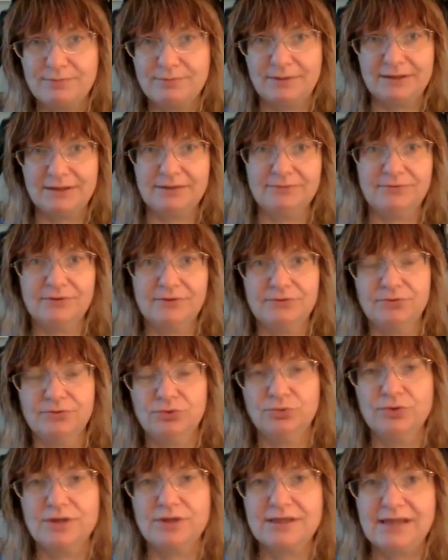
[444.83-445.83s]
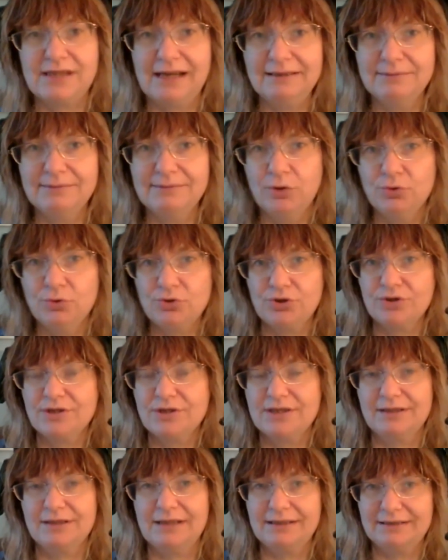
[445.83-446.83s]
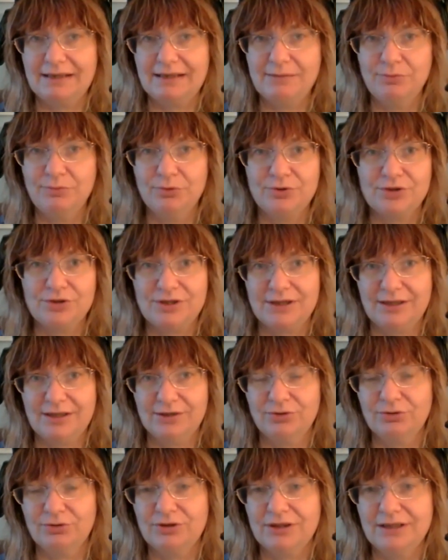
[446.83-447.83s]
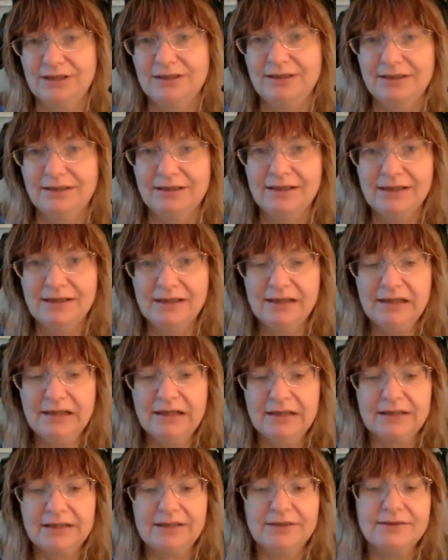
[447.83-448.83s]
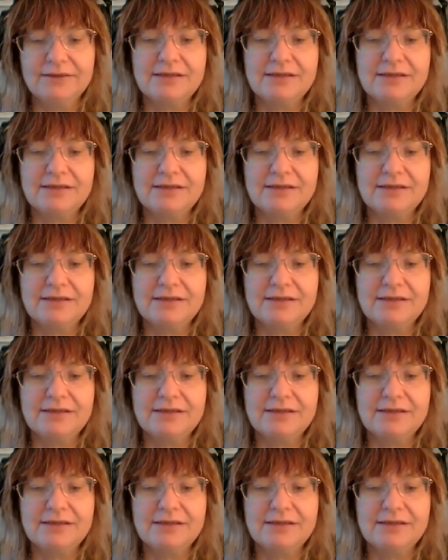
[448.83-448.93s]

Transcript: but if it's doing side motions, then antibodies cannot really kill